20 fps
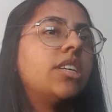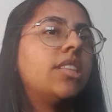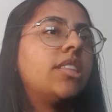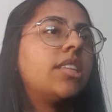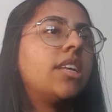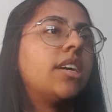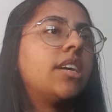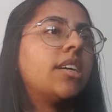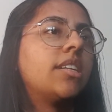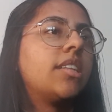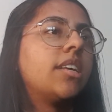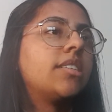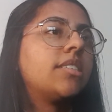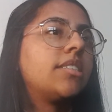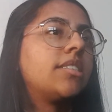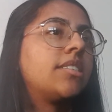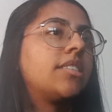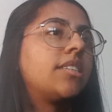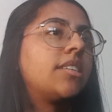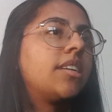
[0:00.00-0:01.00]
you think
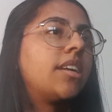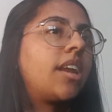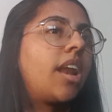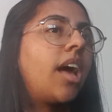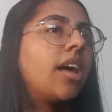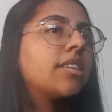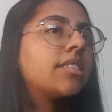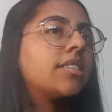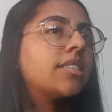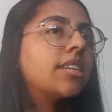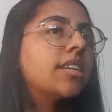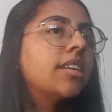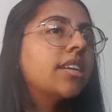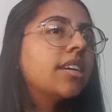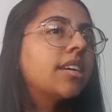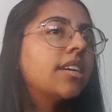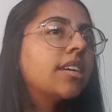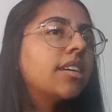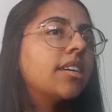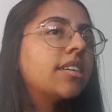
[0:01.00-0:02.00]
this glass
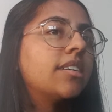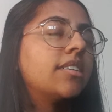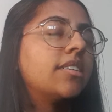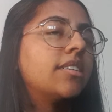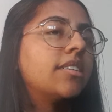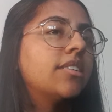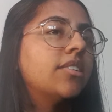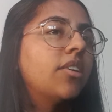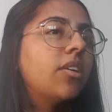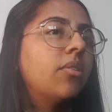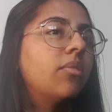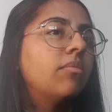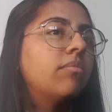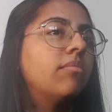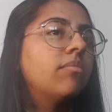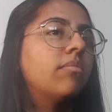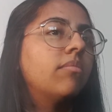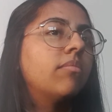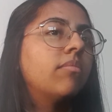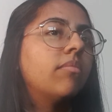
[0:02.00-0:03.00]
ceiling,
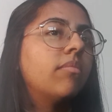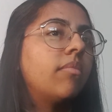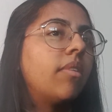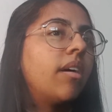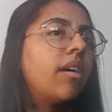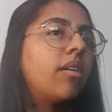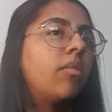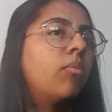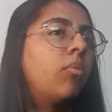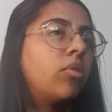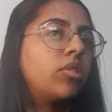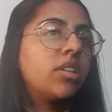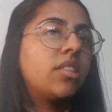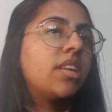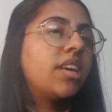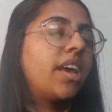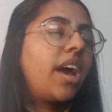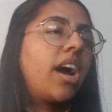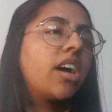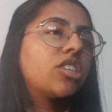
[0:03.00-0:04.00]
what do you
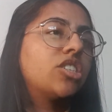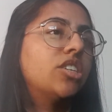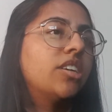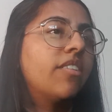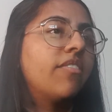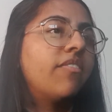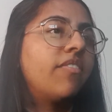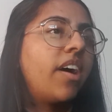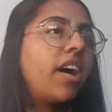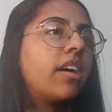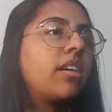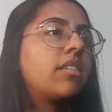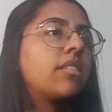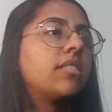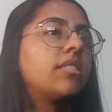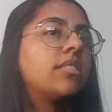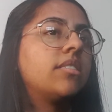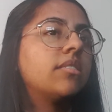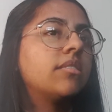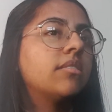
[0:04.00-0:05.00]
think it actually
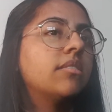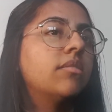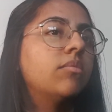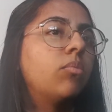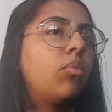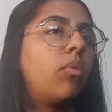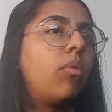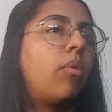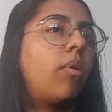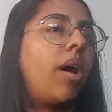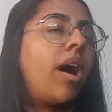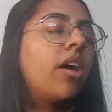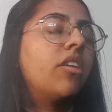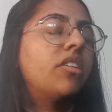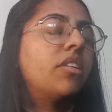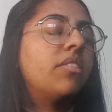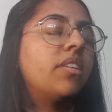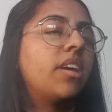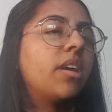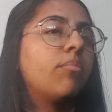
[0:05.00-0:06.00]
affects, and how
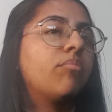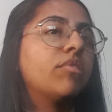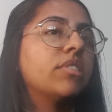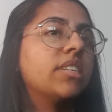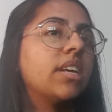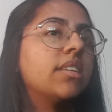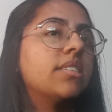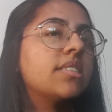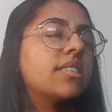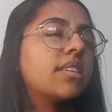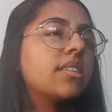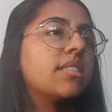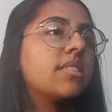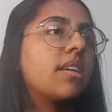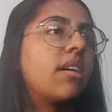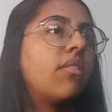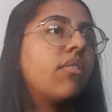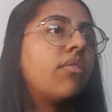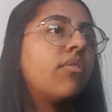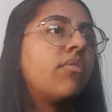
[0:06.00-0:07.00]
do you think it presents
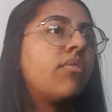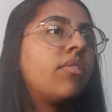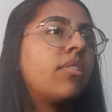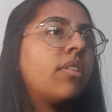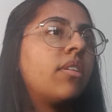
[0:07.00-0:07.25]
itself?